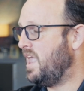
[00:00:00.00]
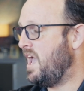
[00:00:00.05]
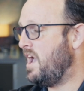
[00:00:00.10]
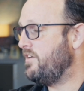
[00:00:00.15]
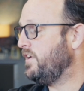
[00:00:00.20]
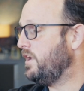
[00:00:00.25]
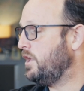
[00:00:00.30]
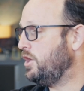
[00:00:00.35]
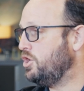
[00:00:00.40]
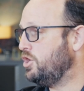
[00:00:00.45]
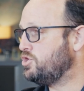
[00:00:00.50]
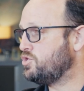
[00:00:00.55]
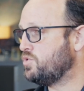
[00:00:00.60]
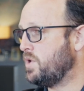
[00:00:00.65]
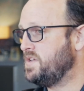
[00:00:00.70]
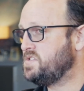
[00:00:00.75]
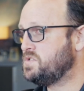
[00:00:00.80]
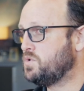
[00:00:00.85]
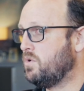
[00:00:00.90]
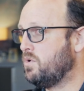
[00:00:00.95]
Having it in a
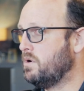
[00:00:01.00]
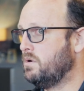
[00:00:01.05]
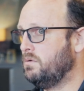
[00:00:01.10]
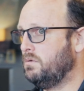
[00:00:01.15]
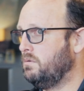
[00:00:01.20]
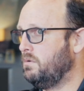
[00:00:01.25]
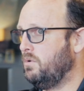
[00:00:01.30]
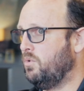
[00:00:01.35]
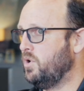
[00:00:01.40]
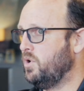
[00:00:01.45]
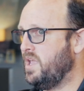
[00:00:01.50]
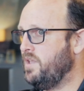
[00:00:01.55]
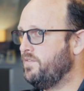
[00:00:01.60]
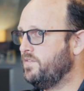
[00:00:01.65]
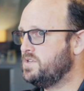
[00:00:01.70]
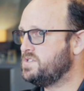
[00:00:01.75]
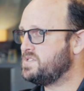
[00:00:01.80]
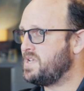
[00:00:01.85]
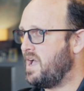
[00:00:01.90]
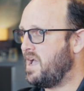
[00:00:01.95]
trust, or
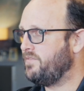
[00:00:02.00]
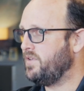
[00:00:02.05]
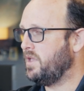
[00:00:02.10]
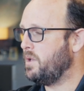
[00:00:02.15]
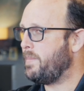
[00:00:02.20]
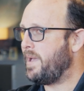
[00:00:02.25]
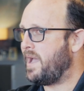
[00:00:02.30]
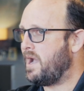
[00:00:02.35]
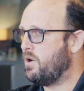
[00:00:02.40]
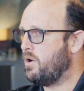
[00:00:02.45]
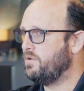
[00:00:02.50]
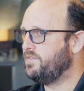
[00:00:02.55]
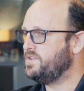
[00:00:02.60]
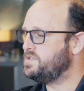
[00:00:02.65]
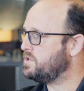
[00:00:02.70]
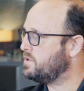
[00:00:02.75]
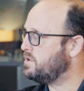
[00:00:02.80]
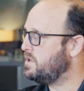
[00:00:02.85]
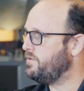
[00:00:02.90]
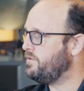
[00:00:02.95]
even just having a power of
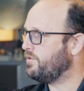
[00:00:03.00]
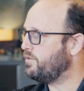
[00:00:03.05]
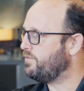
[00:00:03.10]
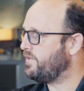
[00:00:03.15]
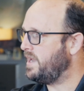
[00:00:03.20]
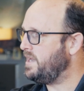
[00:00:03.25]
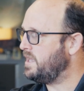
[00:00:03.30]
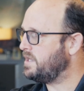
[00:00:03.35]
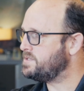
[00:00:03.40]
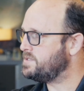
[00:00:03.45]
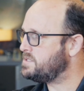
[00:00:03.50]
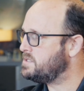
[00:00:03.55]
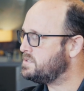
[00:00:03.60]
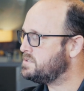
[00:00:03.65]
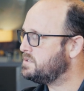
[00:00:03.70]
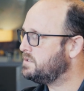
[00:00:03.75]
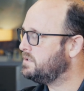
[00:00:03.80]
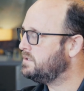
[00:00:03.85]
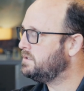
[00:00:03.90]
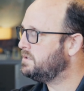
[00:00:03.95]
attorney for finances.